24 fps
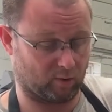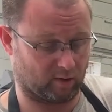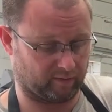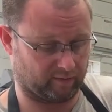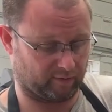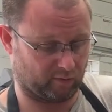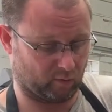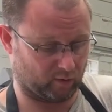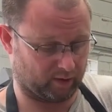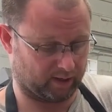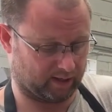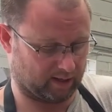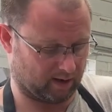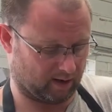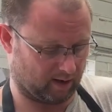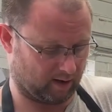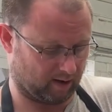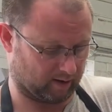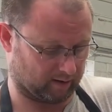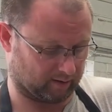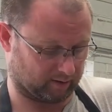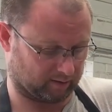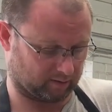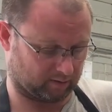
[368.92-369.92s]
where obviously
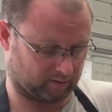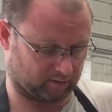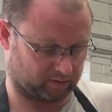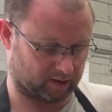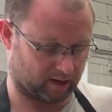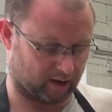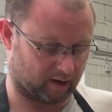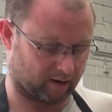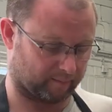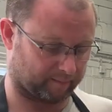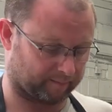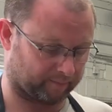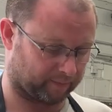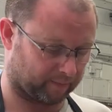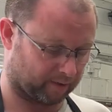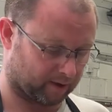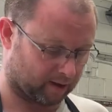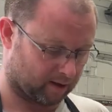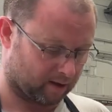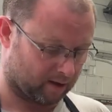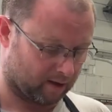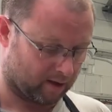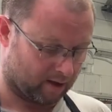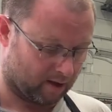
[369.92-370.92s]
the big 140
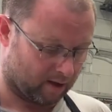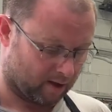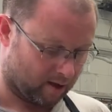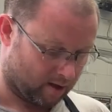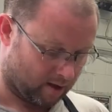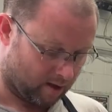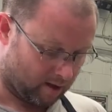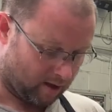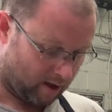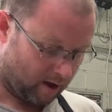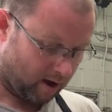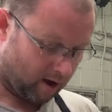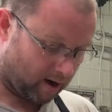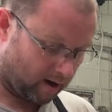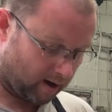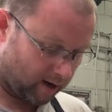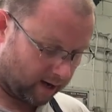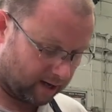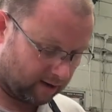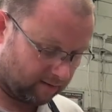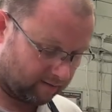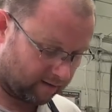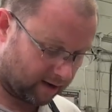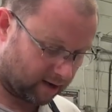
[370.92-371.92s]
can't. So
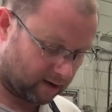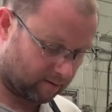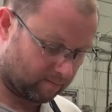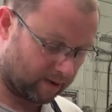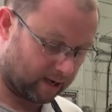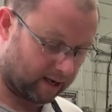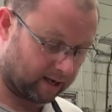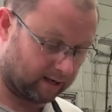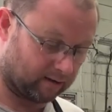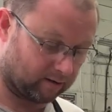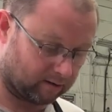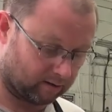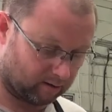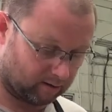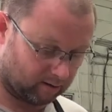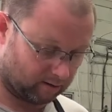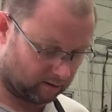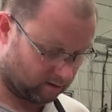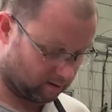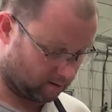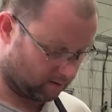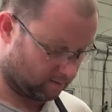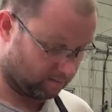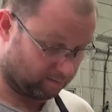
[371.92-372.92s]
highly
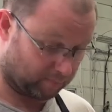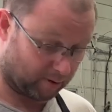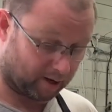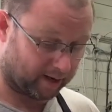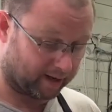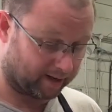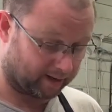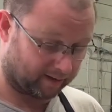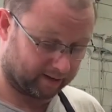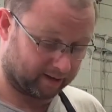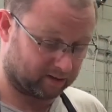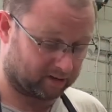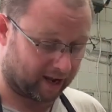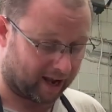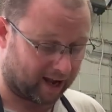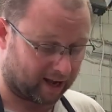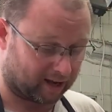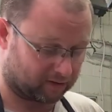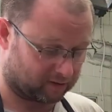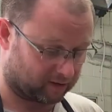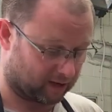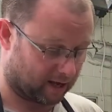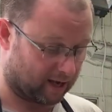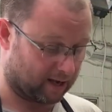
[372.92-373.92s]
recommend
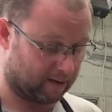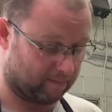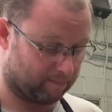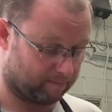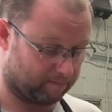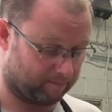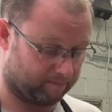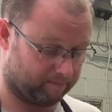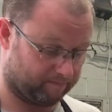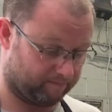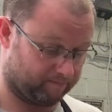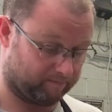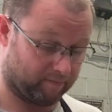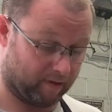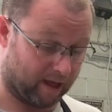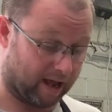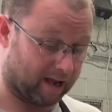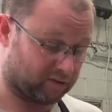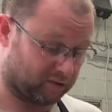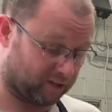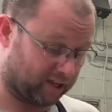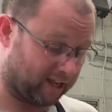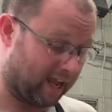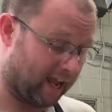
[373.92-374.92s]
buying this
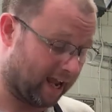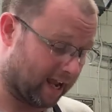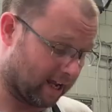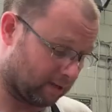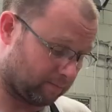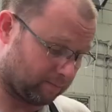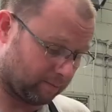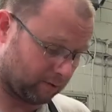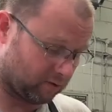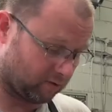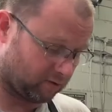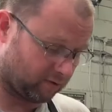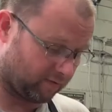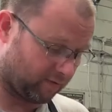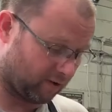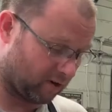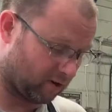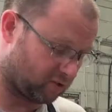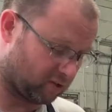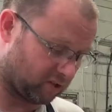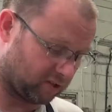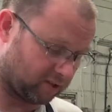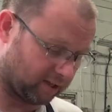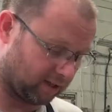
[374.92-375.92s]
as
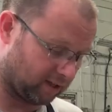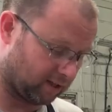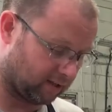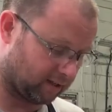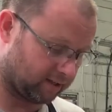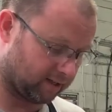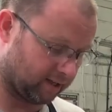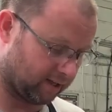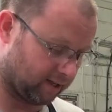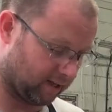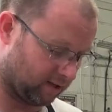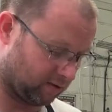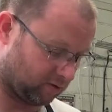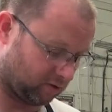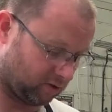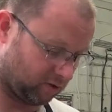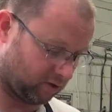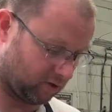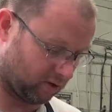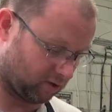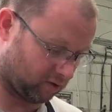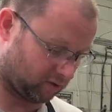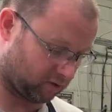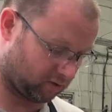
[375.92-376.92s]
a kit because the
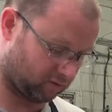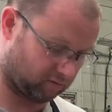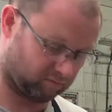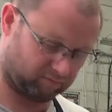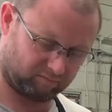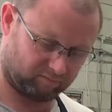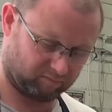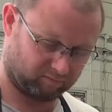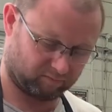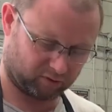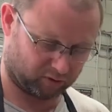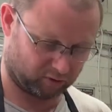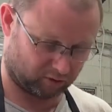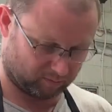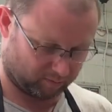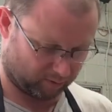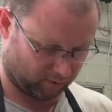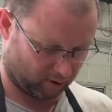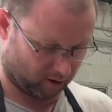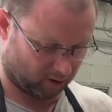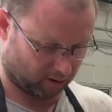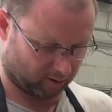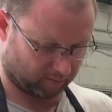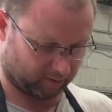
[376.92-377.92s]
versatility is
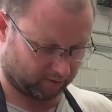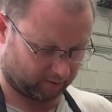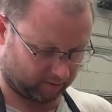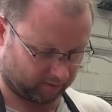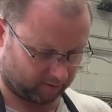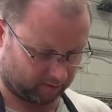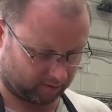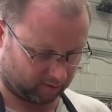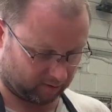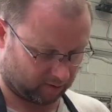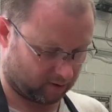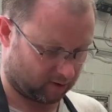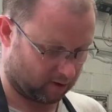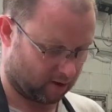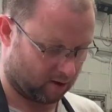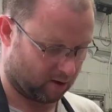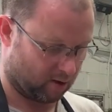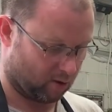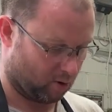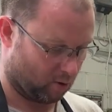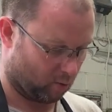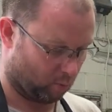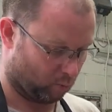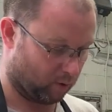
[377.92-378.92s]
just
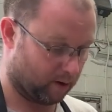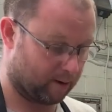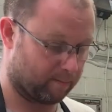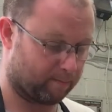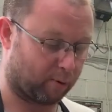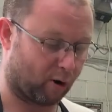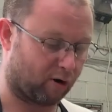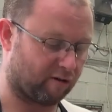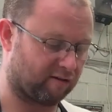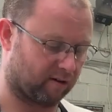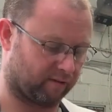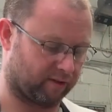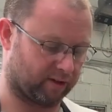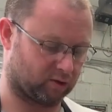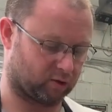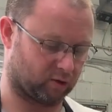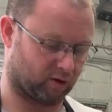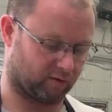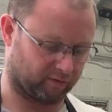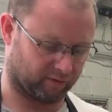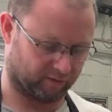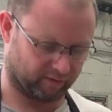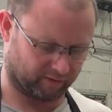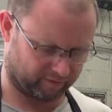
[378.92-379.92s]
superb.
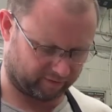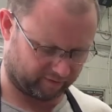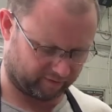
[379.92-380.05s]
We